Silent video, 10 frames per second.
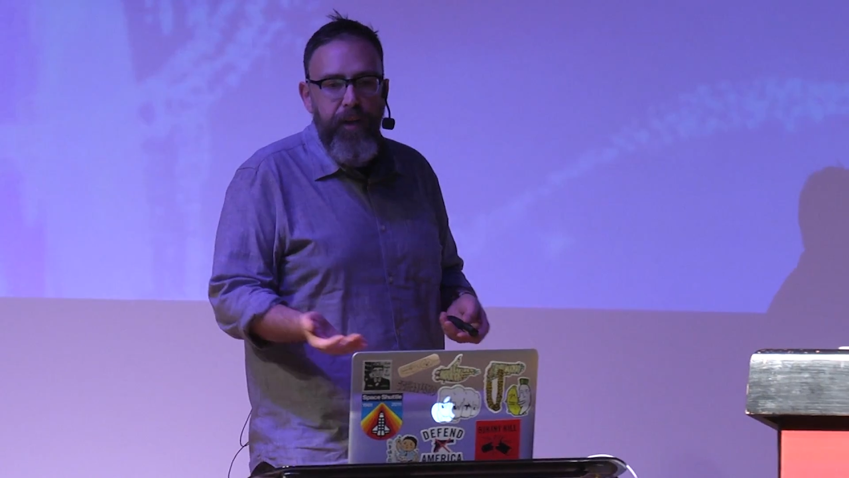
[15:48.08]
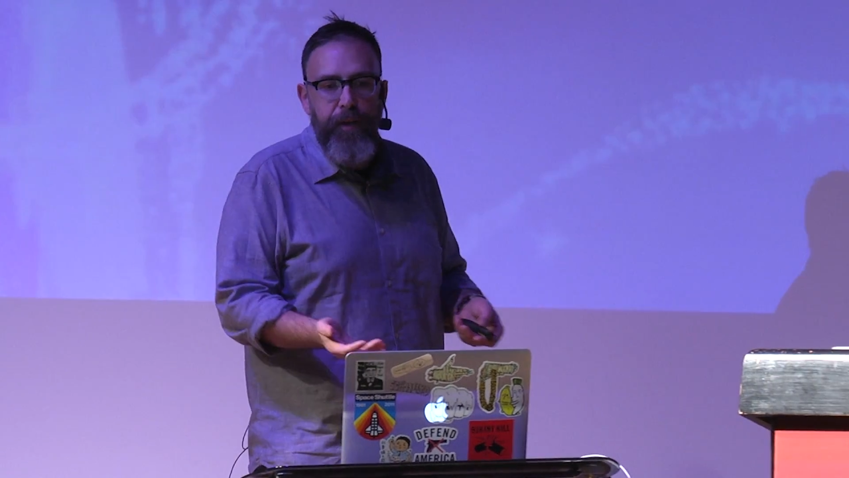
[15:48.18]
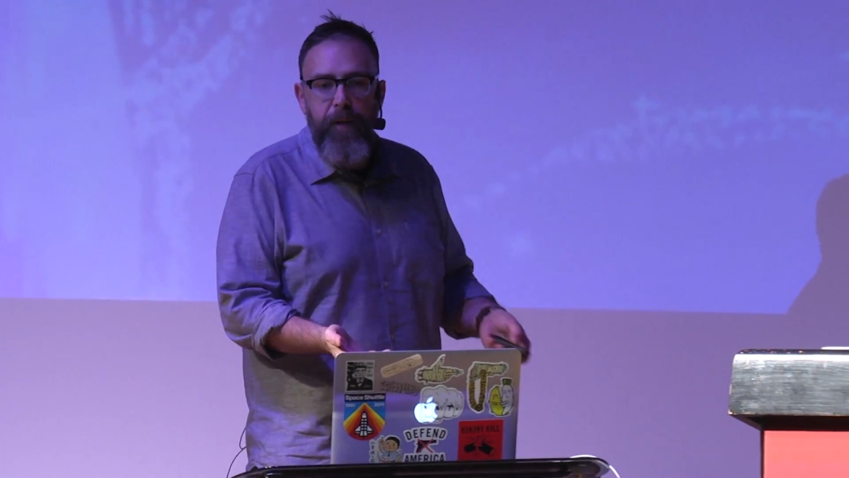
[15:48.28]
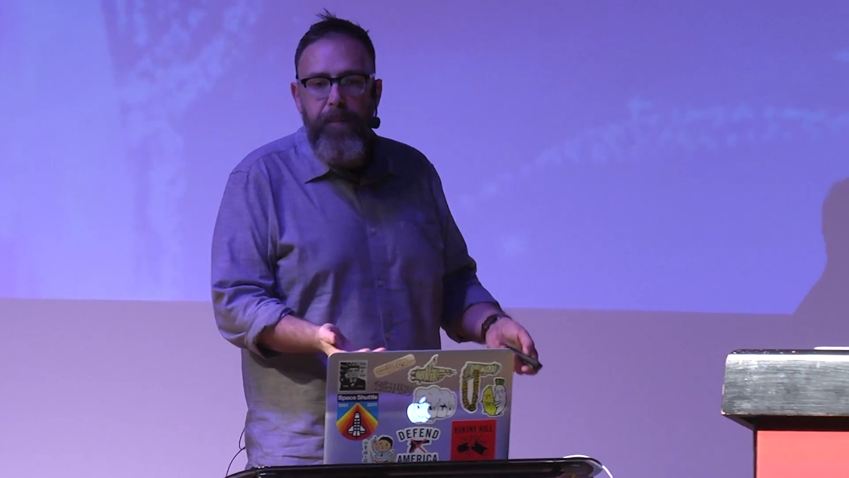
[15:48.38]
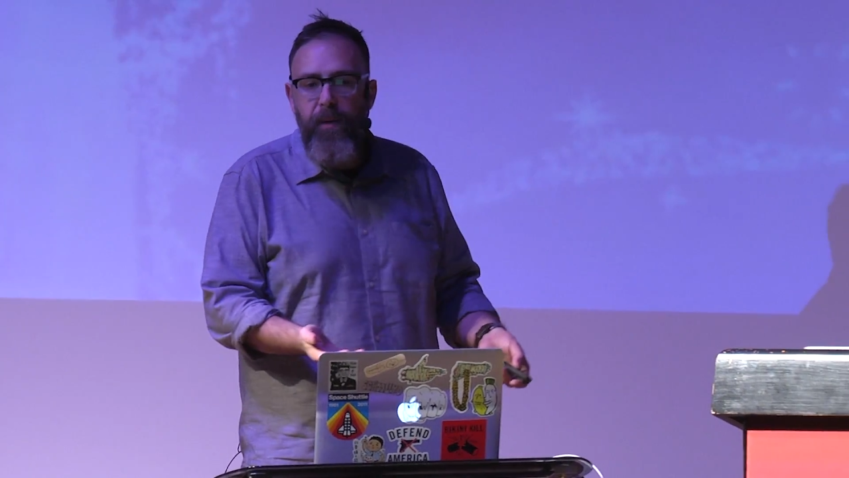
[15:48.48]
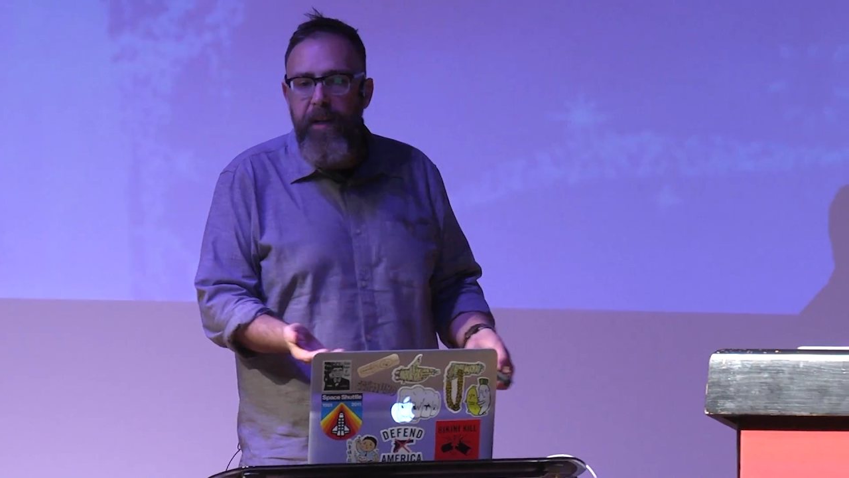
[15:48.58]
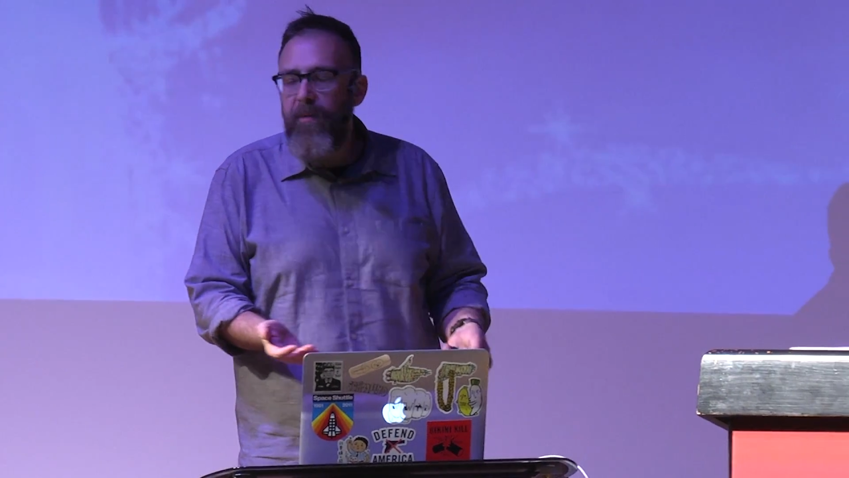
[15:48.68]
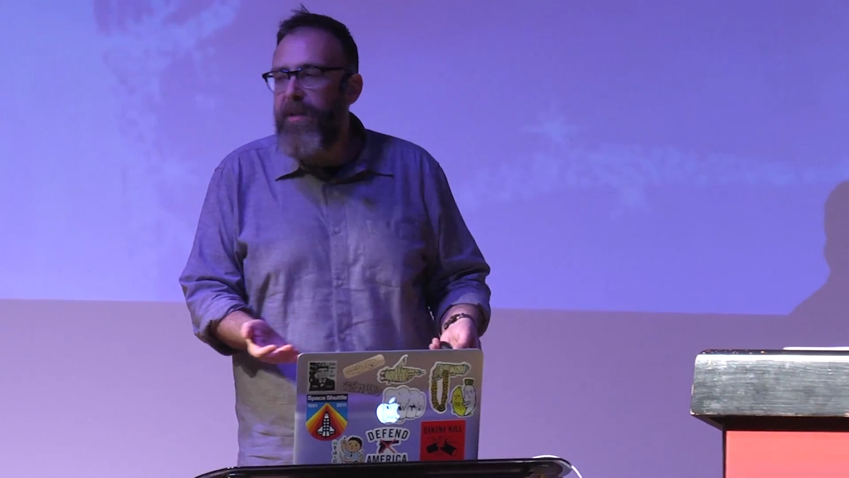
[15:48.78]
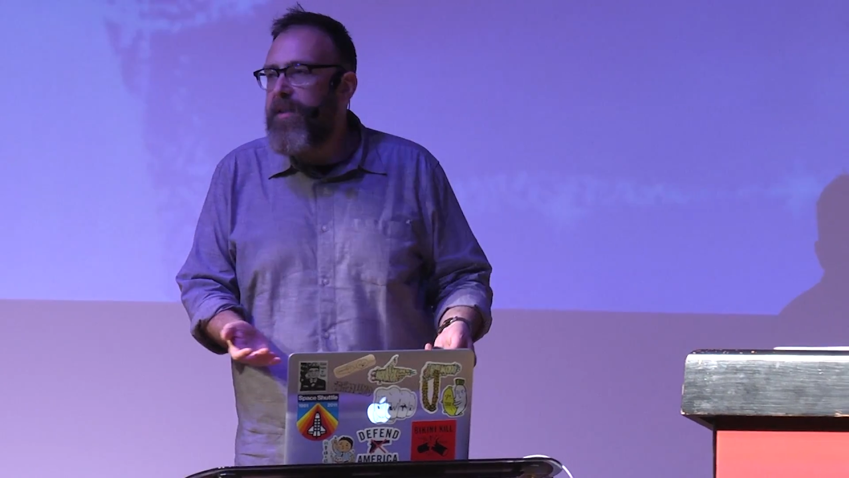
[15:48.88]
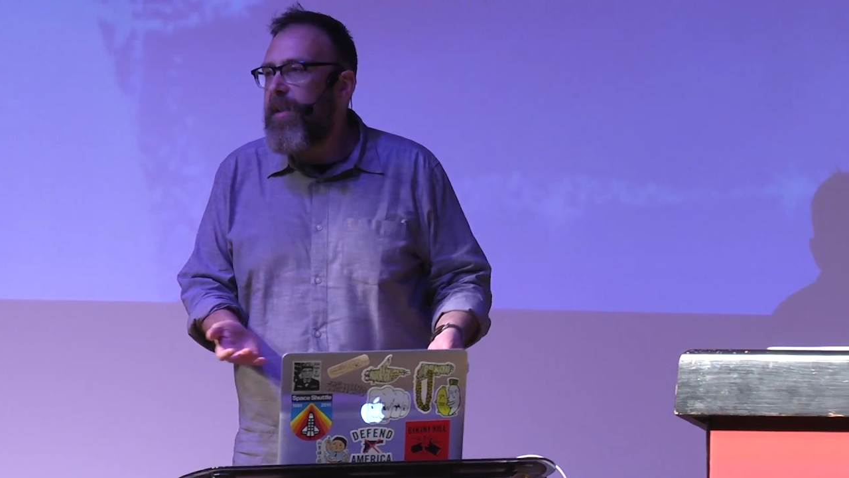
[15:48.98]
to the point
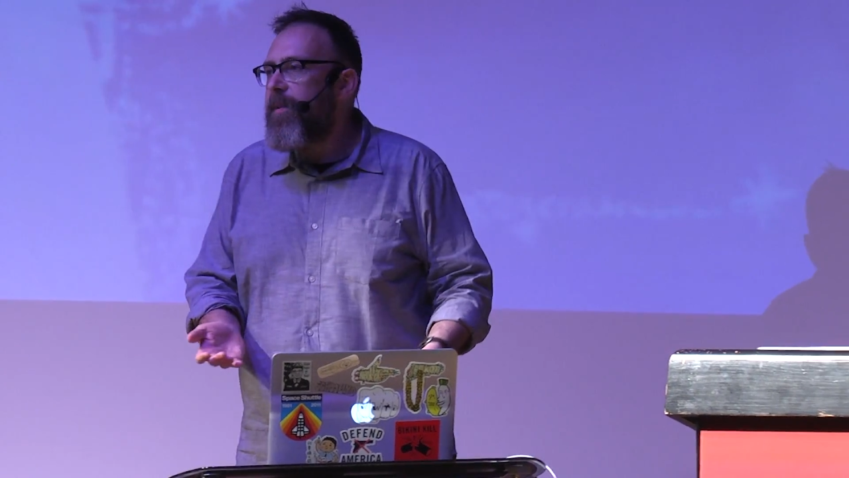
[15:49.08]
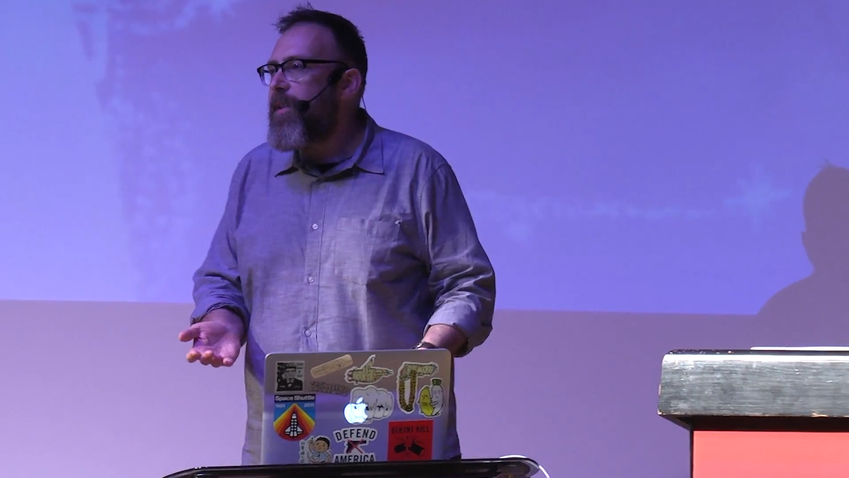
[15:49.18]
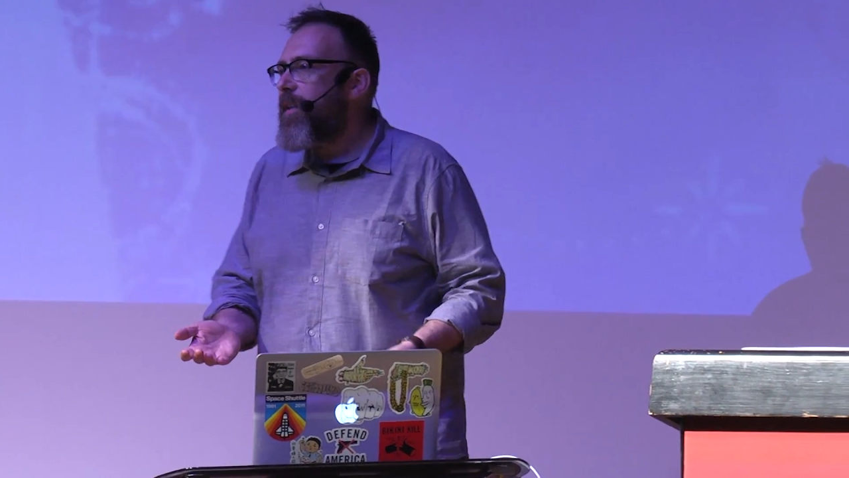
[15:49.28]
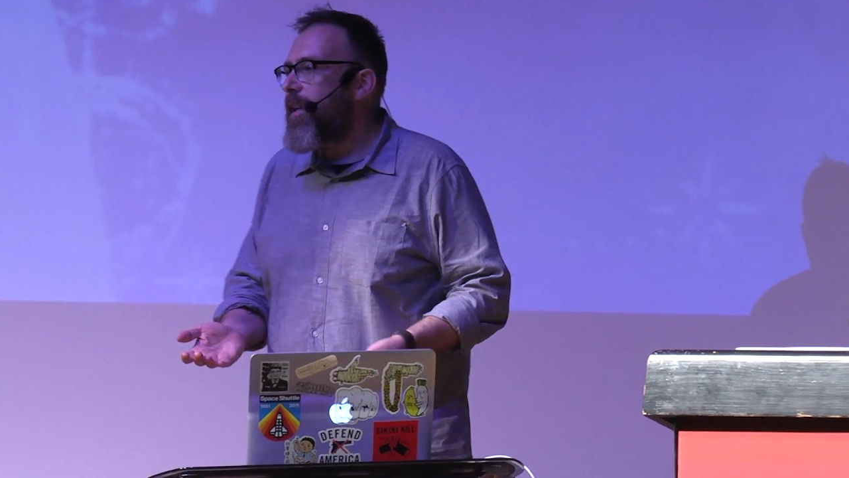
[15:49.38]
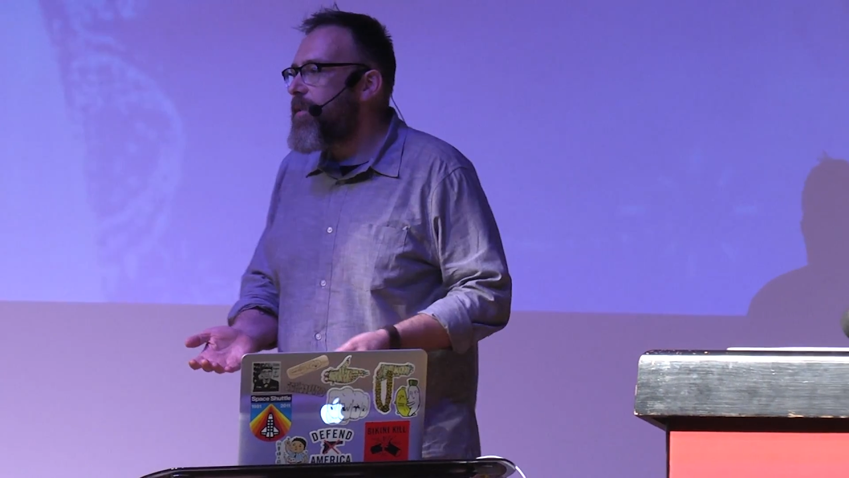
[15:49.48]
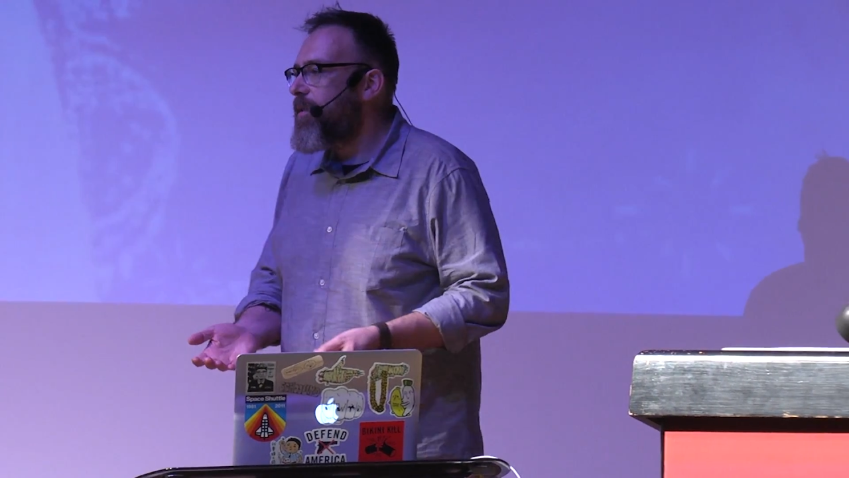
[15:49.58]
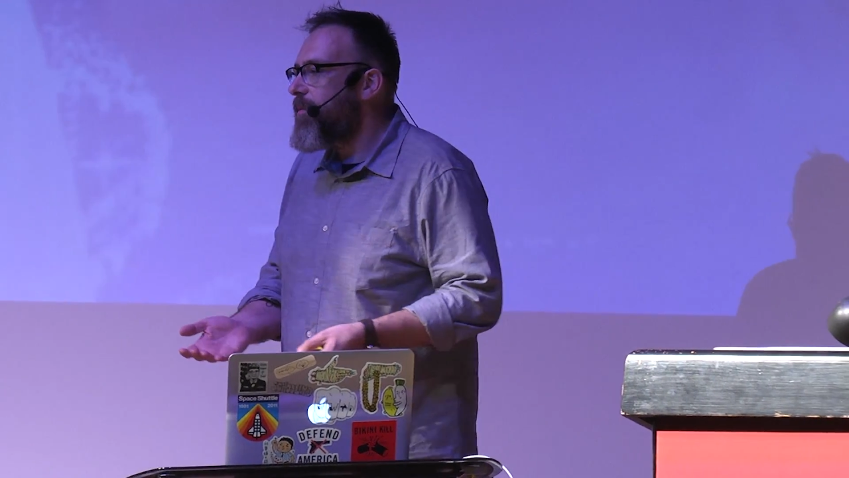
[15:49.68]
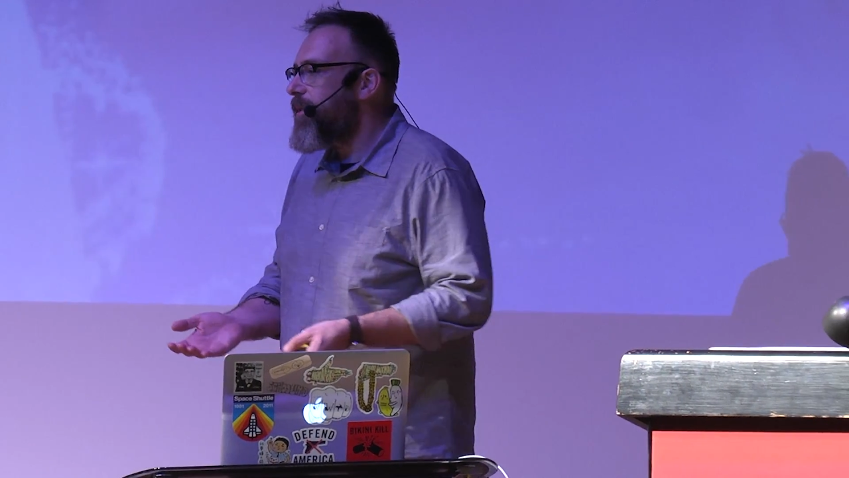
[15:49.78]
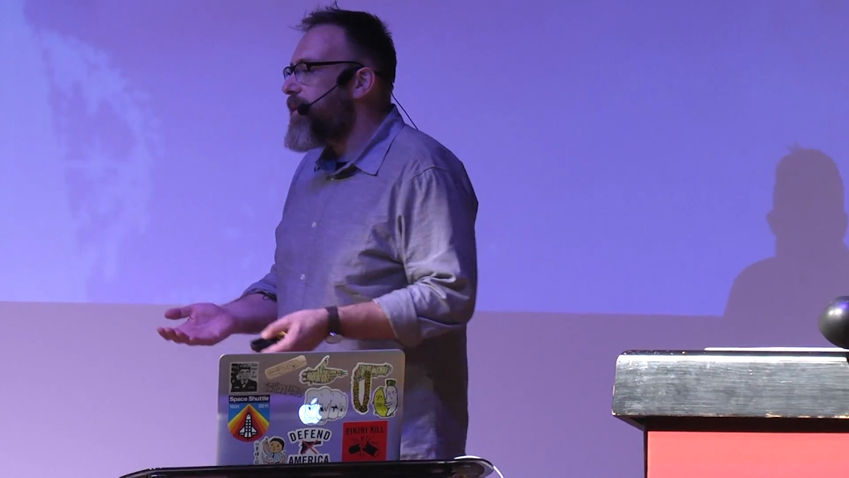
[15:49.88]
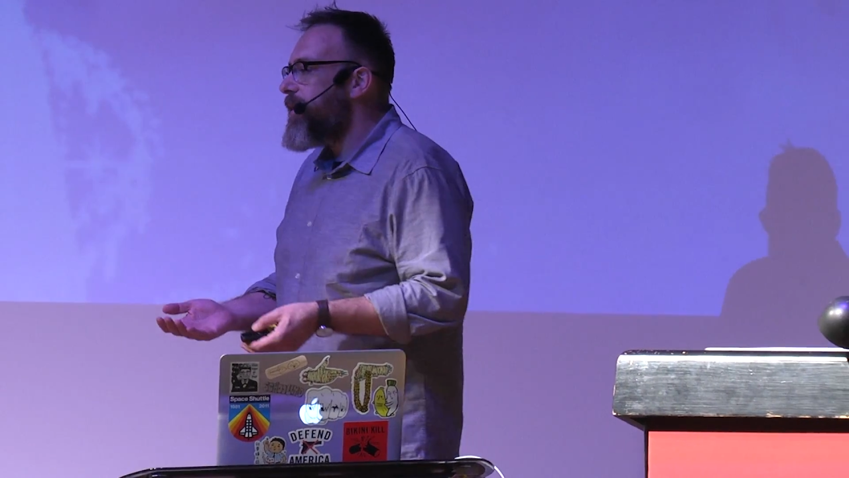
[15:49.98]
where some of the
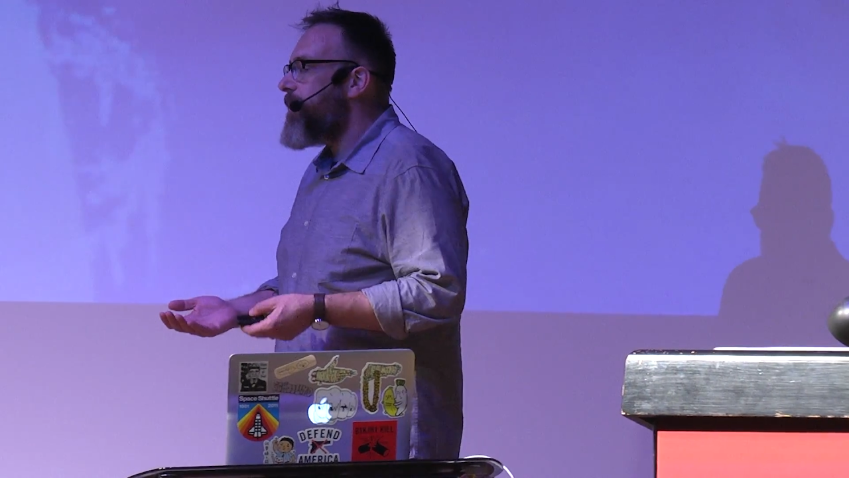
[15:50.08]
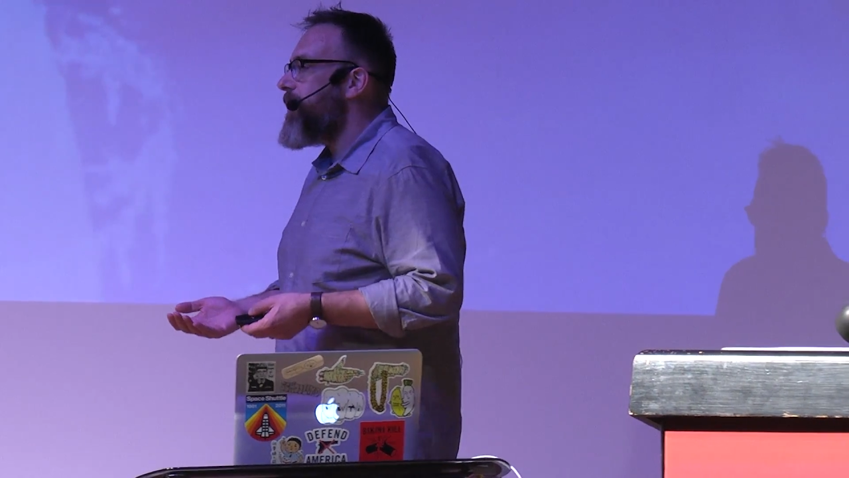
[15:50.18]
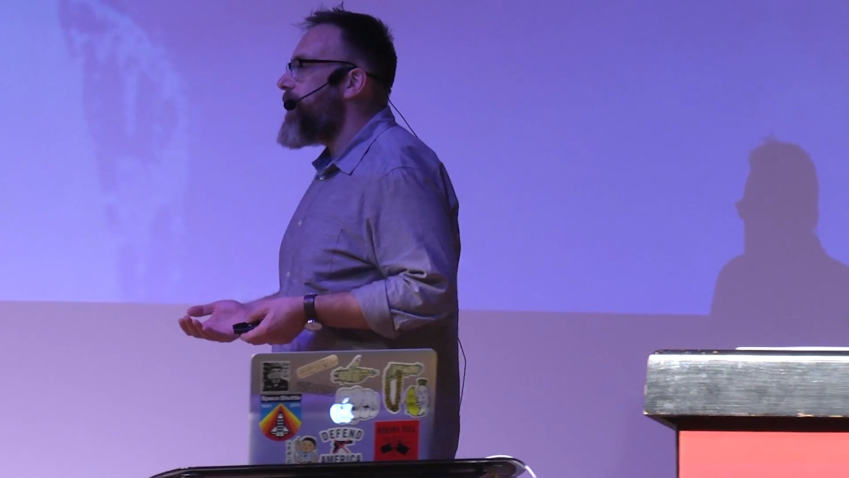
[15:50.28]
customers coming